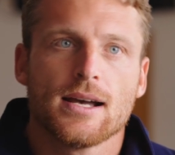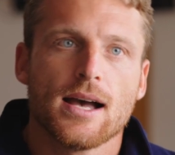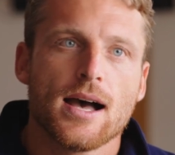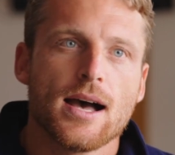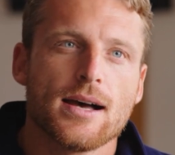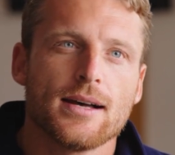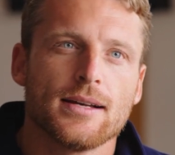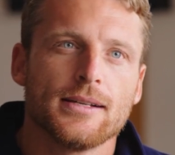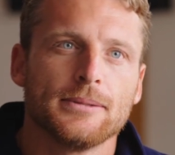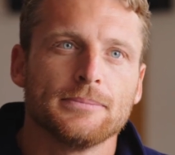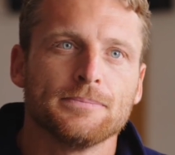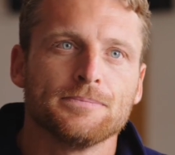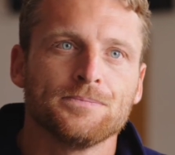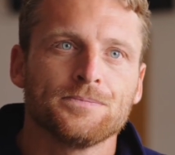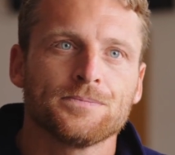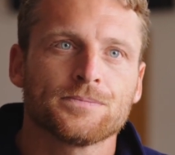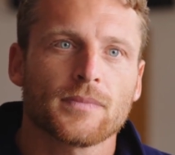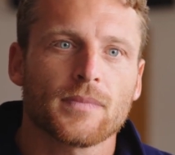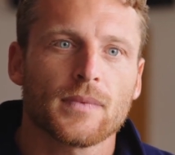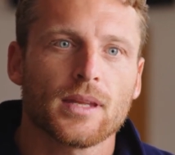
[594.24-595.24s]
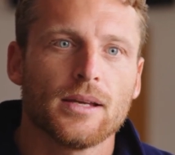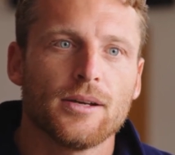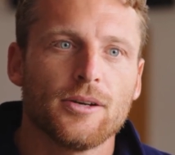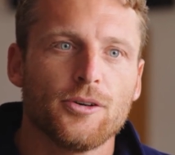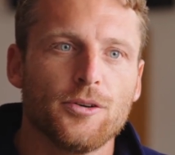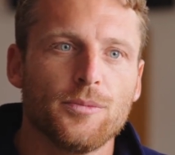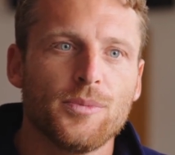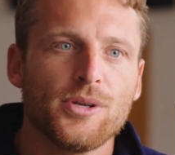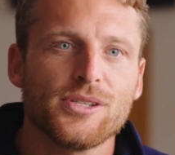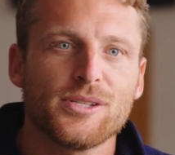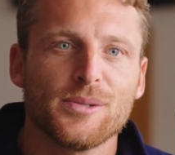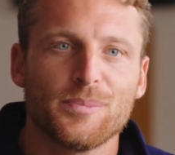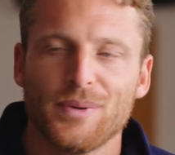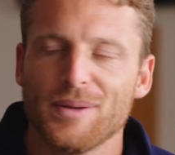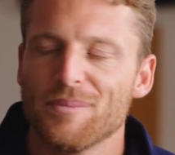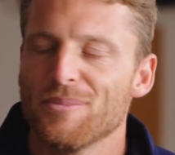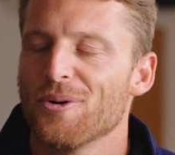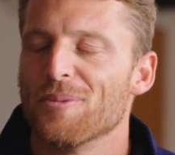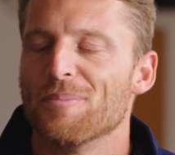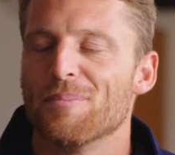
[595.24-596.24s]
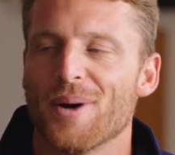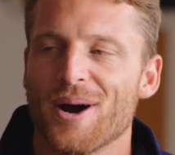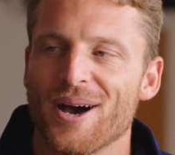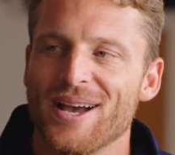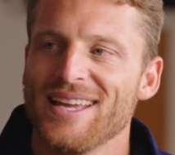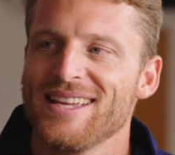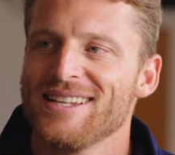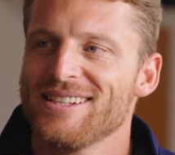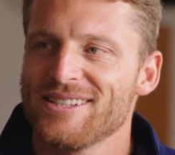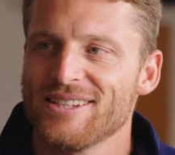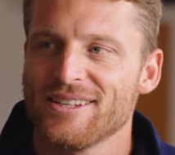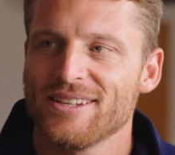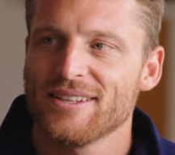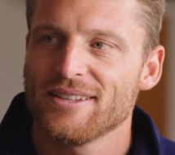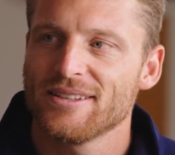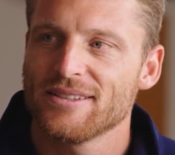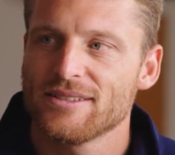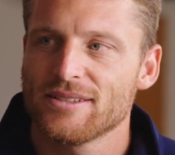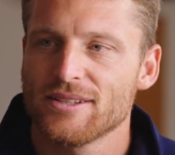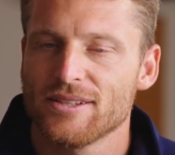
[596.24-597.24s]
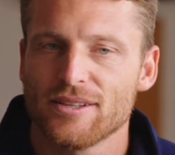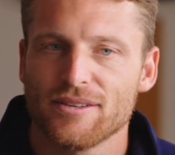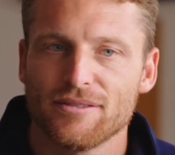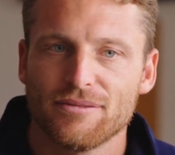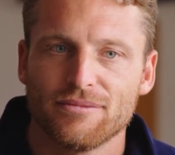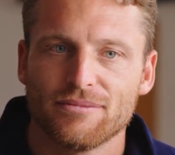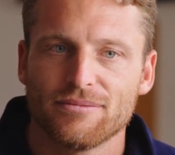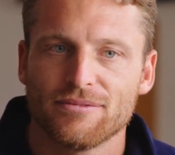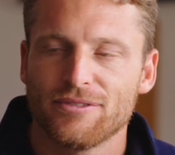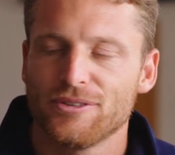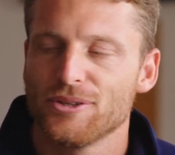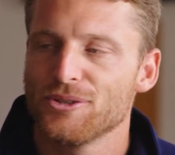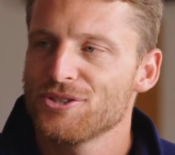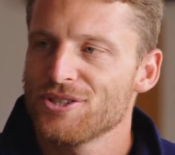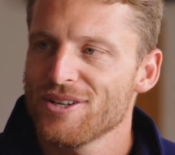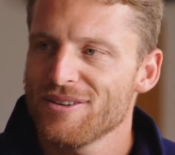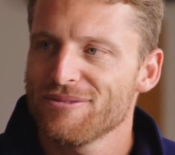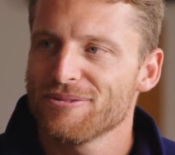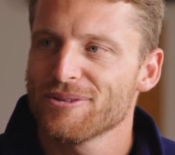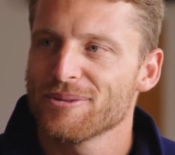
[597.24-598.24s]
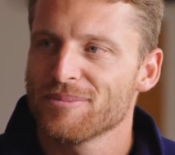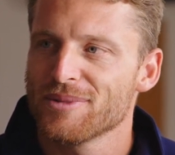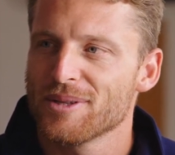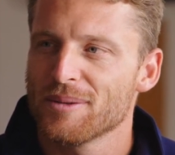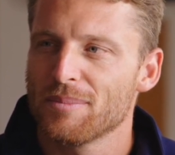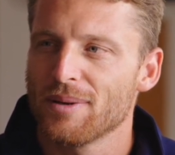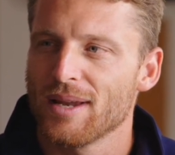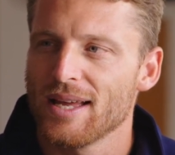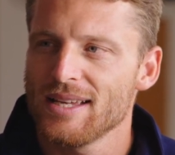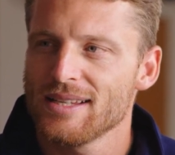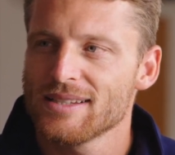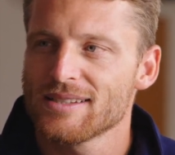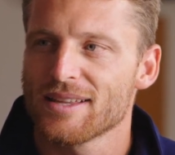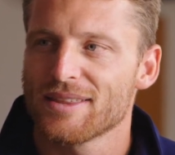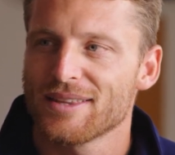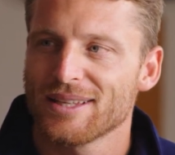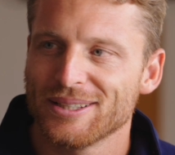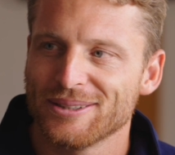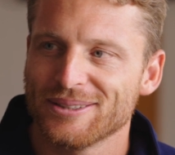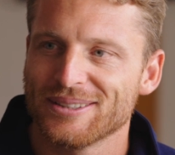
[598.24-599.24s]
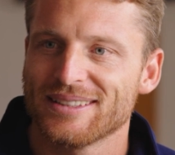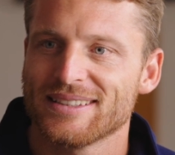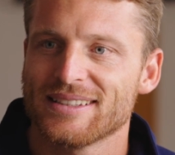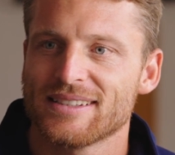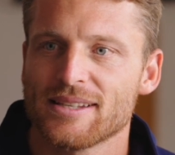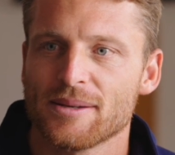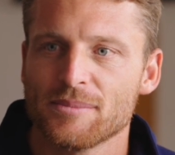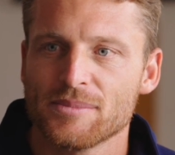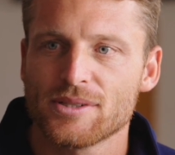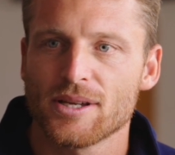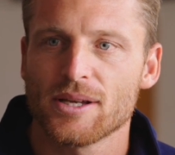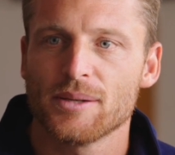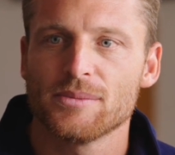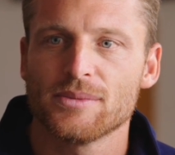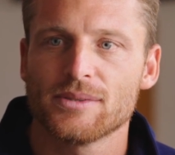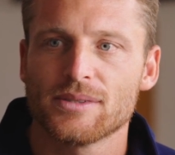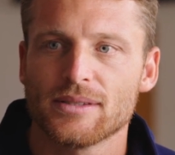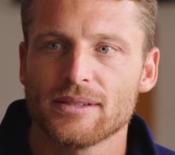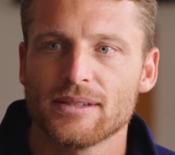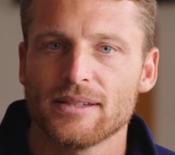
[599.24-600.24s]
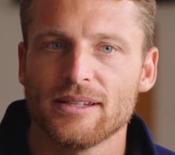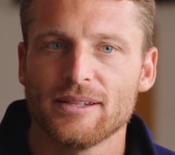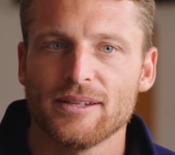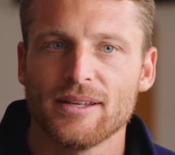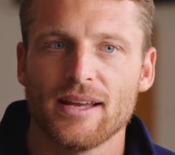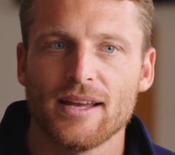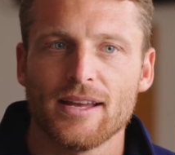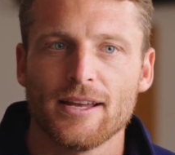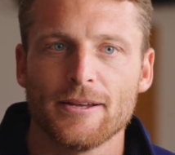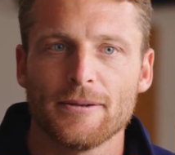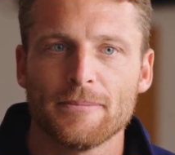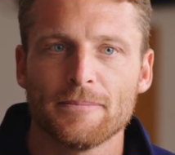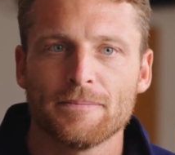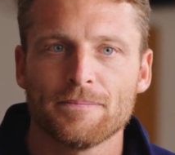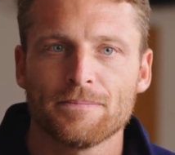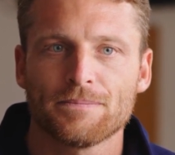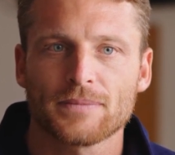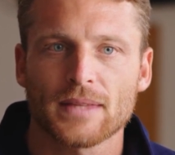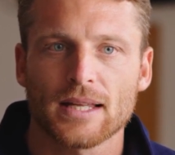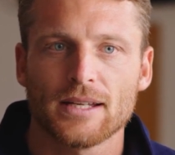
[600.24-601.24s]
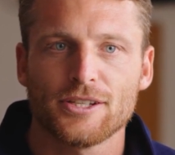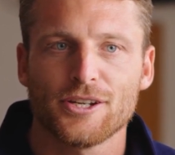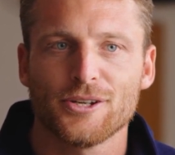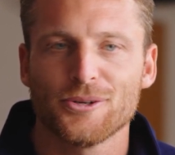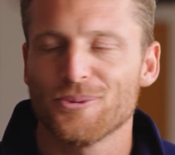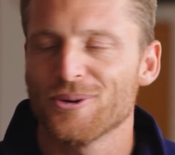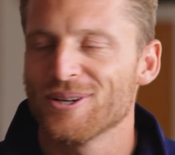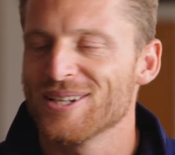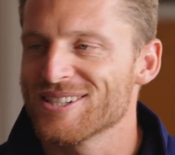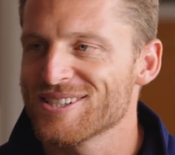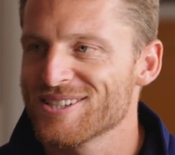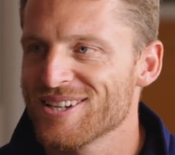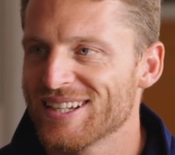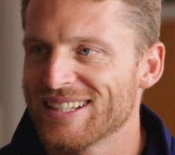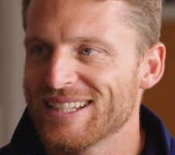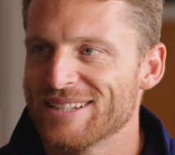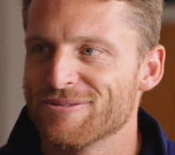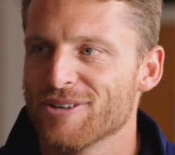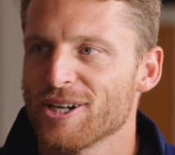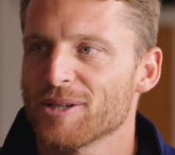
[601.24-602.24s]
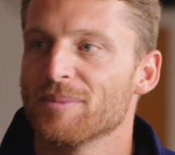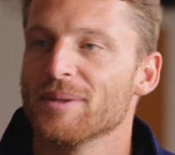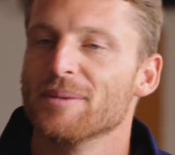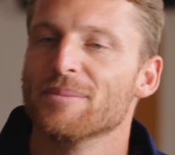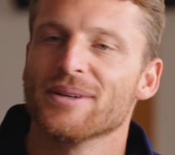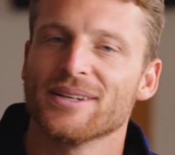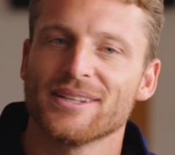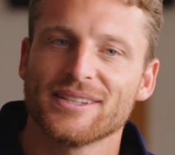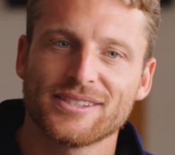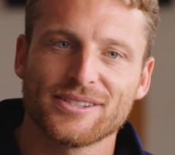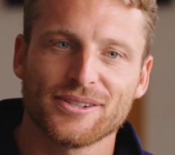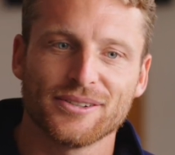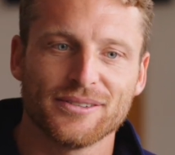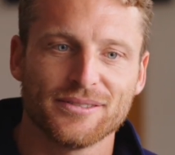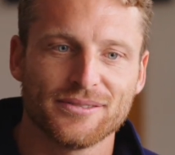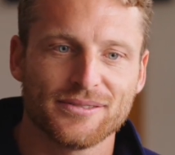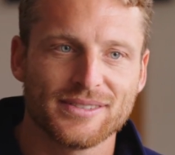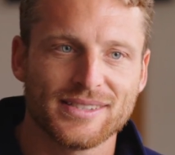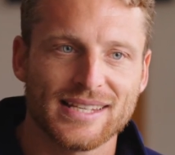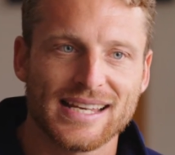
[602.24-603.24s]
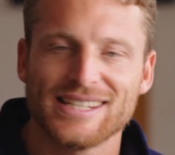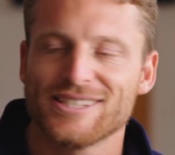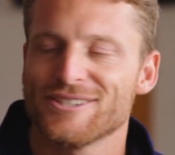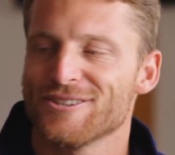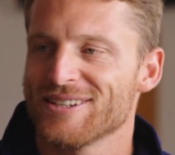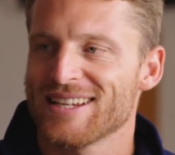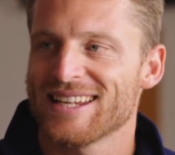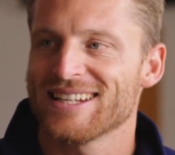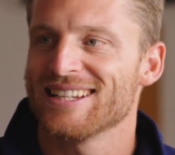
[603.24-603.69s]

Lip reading: almost a bit more buy-in to the future from the players. I think sometimes, I don't know what it's like in rugby, but sort of data and